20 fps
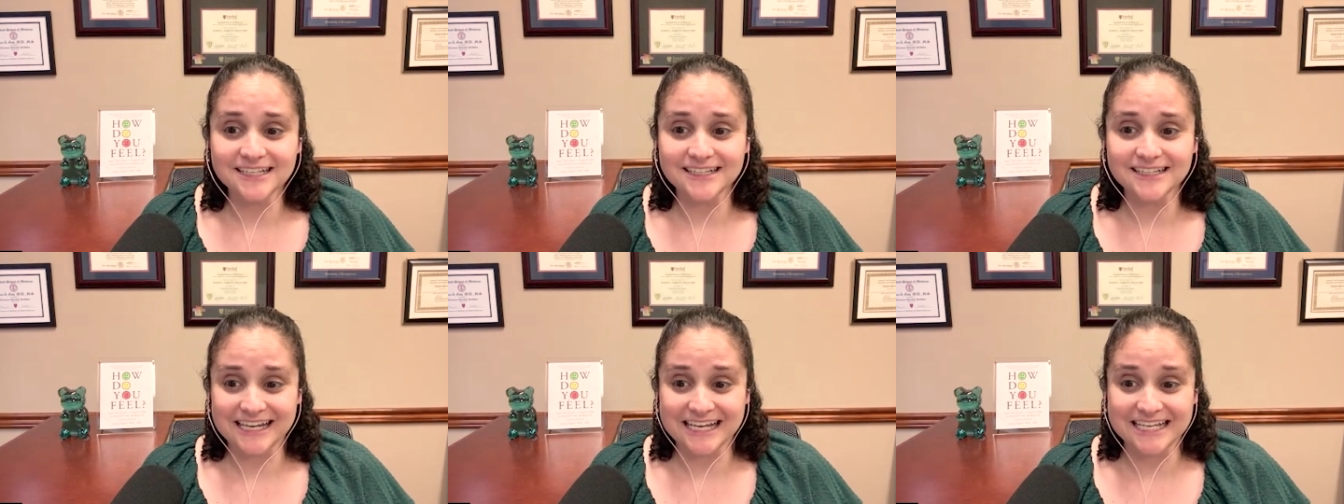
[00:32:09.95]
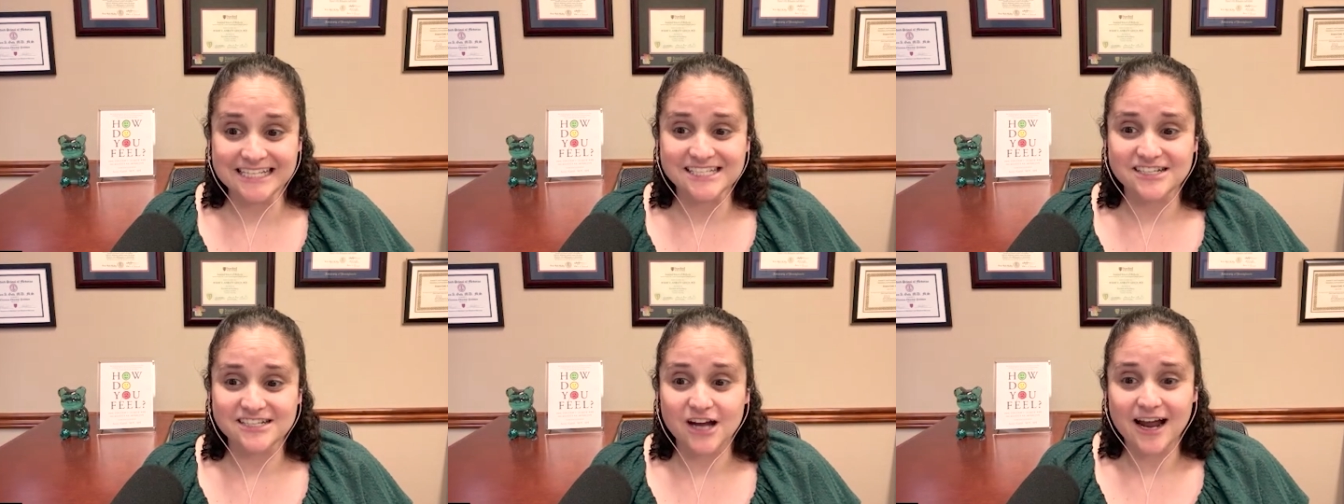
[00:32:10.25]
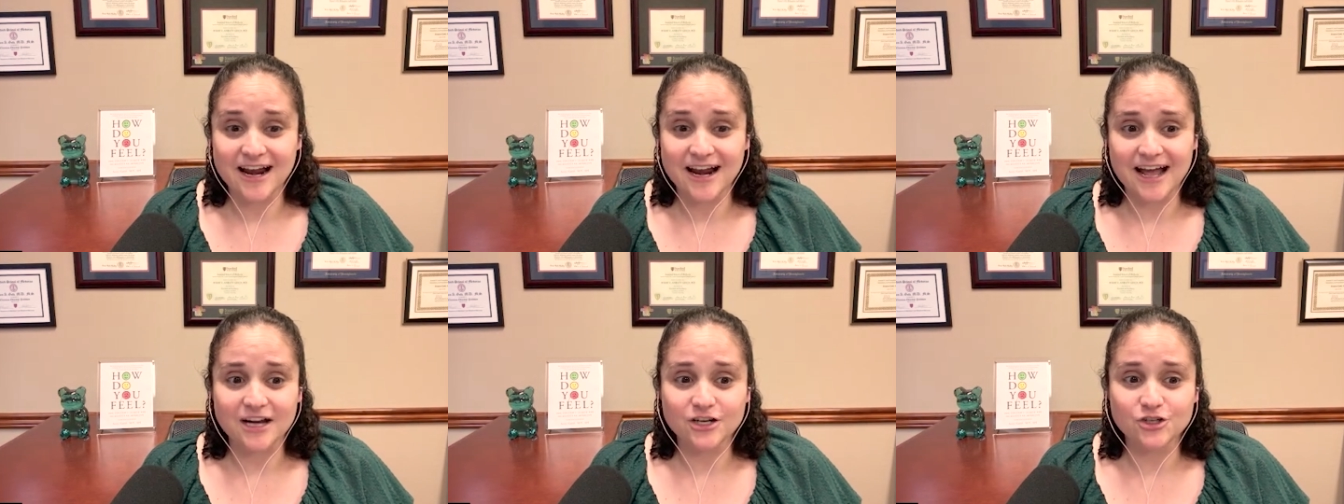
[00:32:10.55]
Like it's
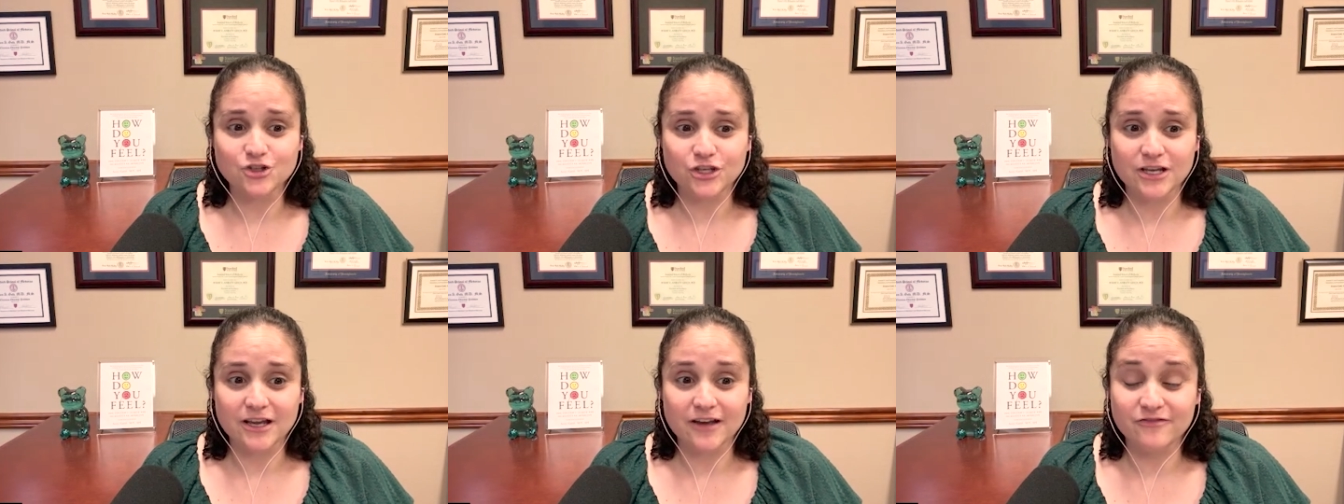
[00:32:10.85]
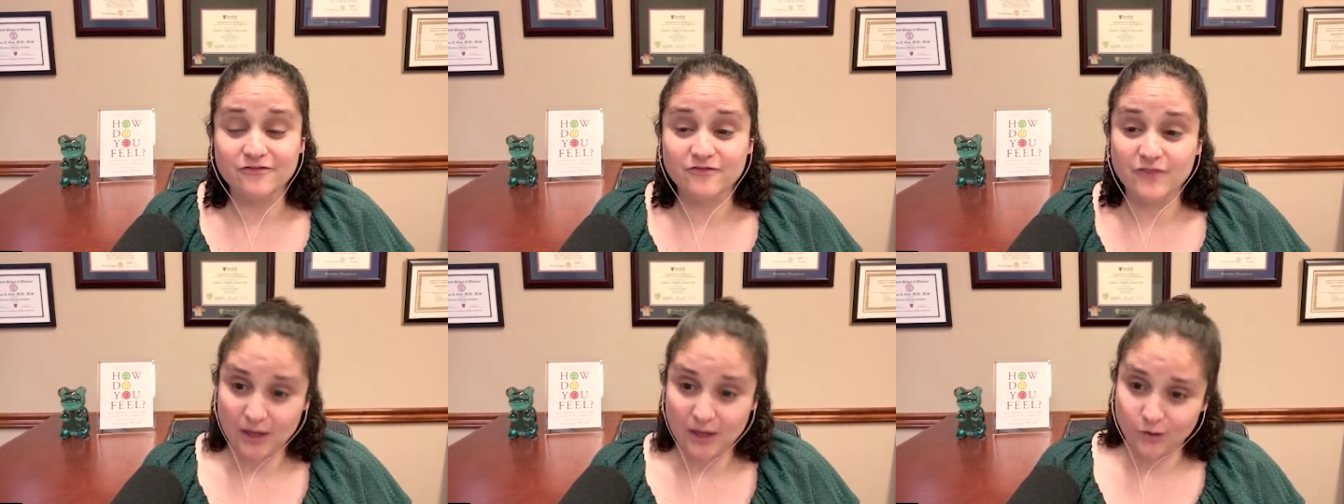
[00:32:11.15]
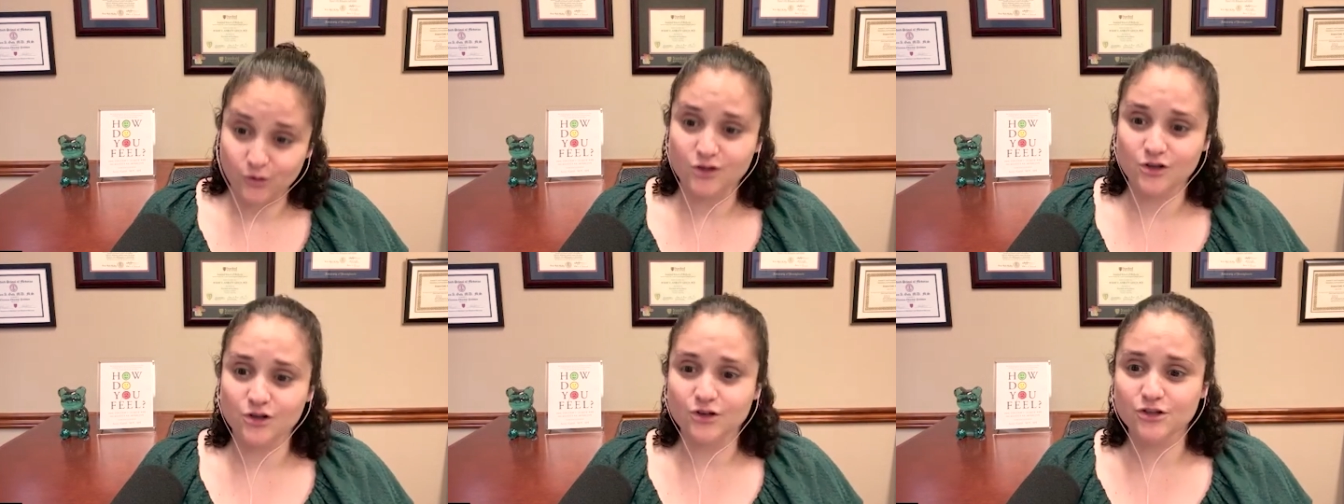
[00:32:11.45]
not actually a
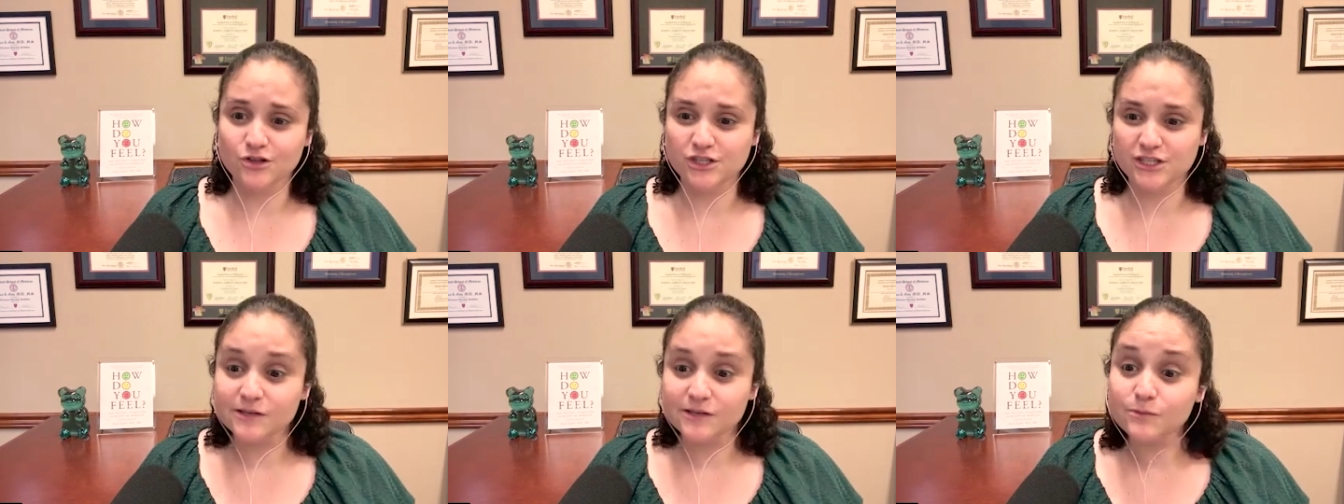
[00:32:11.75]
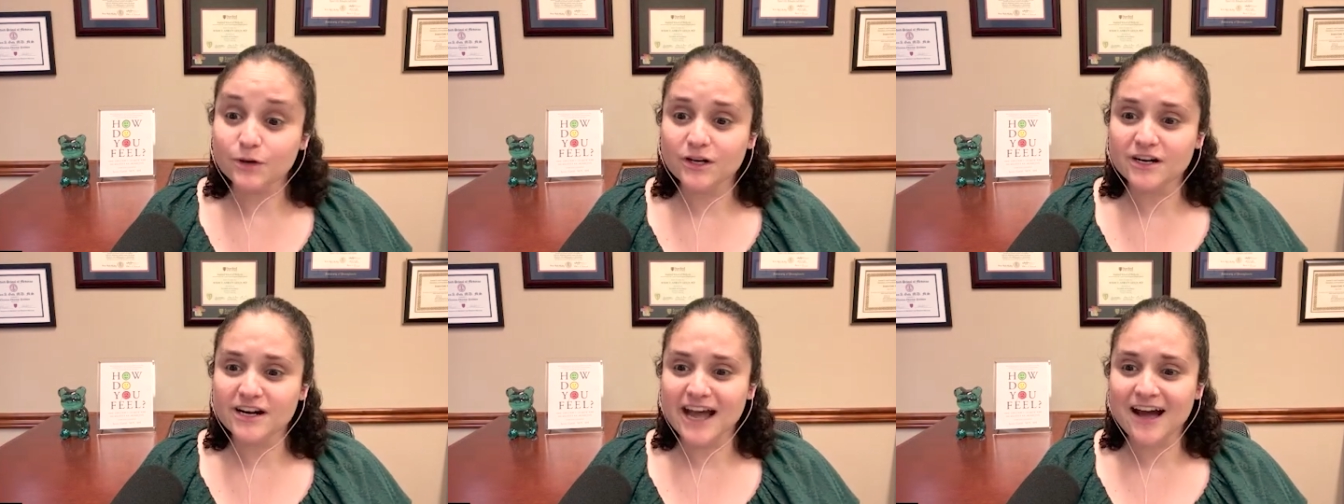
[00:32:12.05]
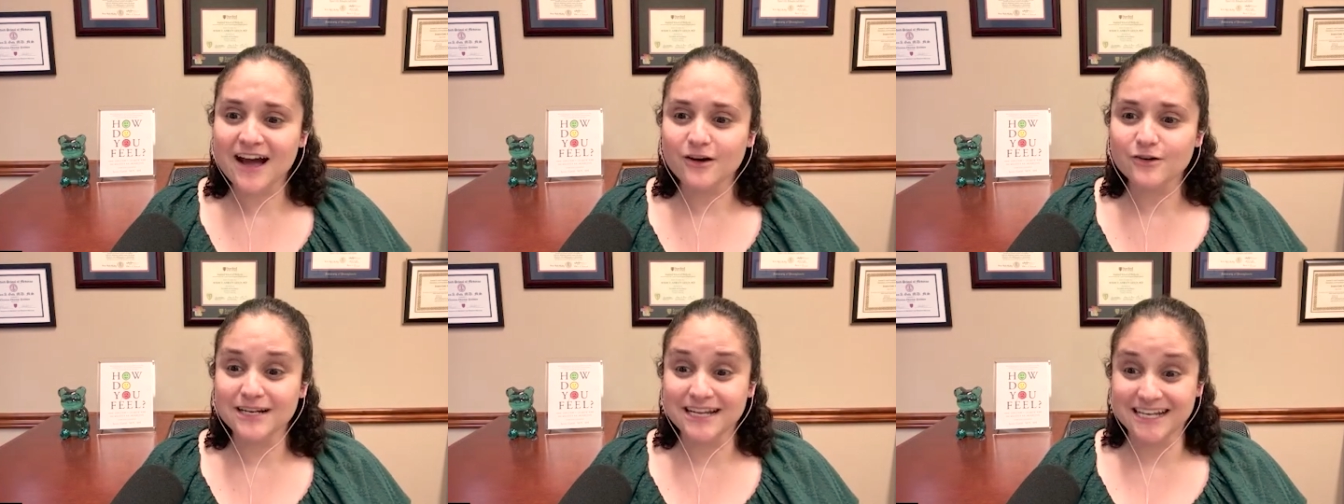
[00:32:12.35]
failure to burn
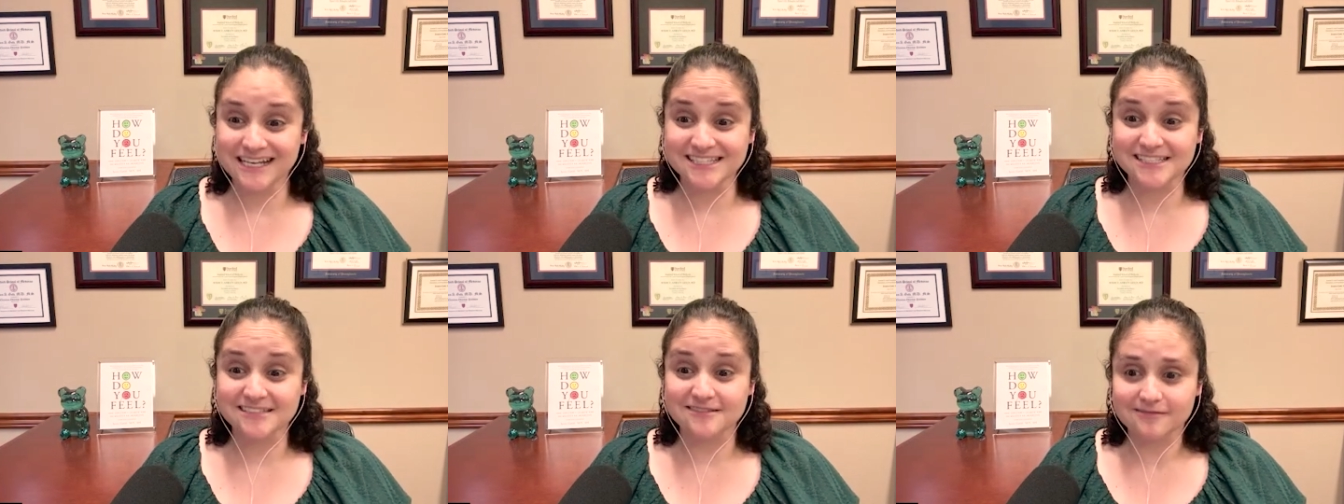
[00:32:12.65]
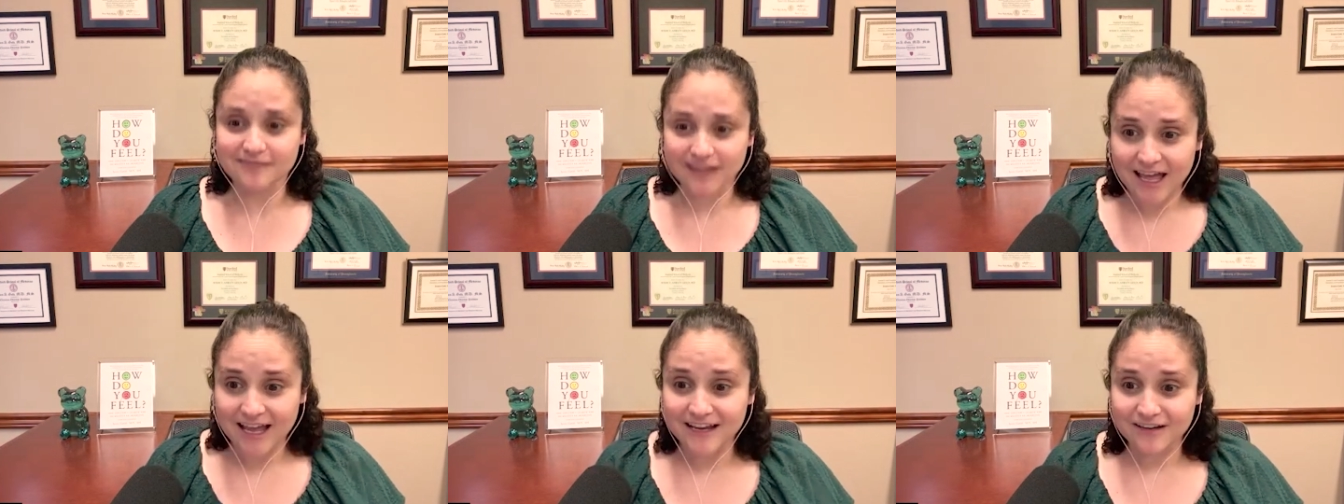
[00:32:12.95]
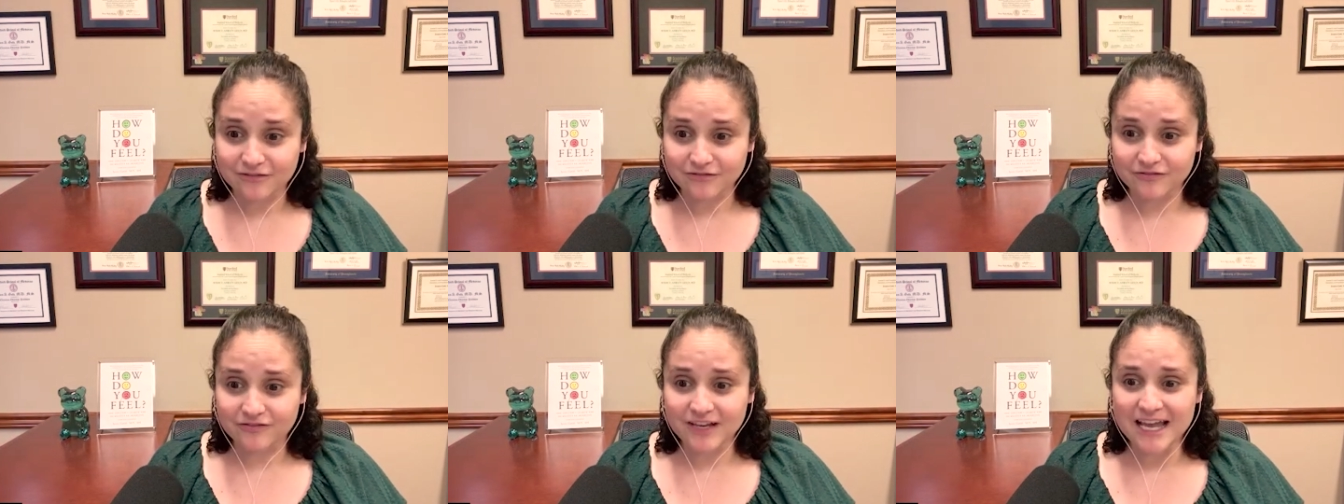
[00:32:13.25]
out, it's life.